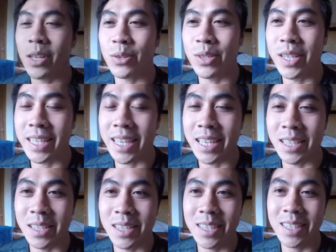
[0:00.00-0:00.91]
was day
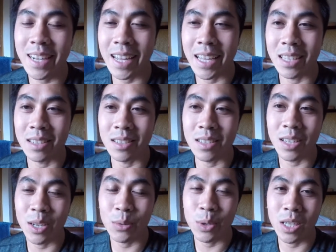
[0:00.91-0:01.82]
18, and
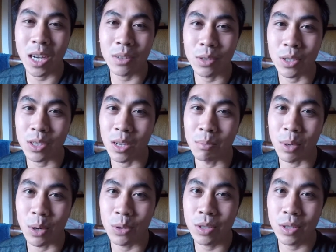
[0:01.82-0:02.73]
today we covered
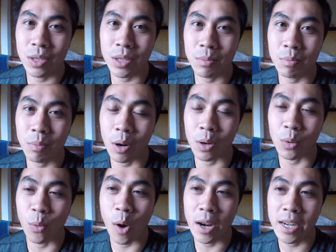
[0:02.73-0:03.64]
components part
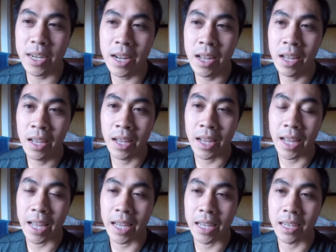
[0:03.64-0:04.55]
1,
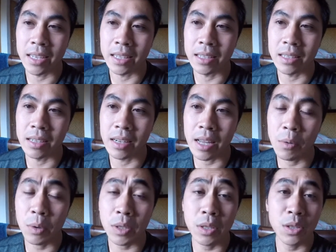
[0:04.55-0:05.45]
and it
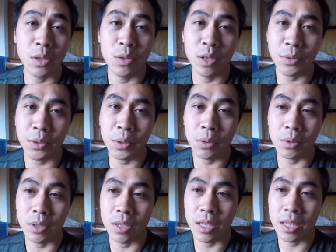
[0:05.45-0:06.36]
wasn't too difficult
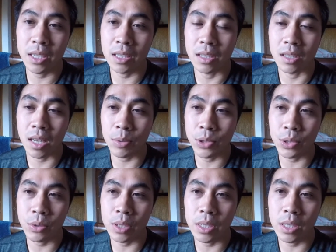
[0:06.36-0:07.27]
today
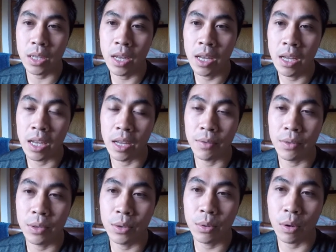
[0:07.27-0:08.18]
conceptually. If
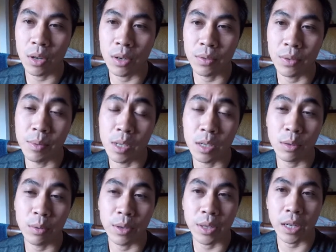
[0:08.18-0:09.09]
you are familiar
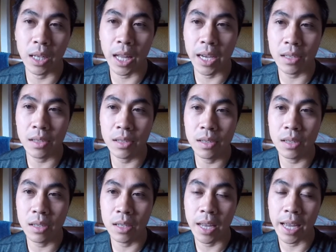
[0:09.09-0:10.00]
with
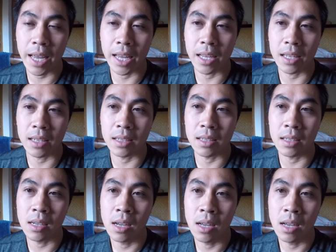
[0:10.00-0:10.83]
classes and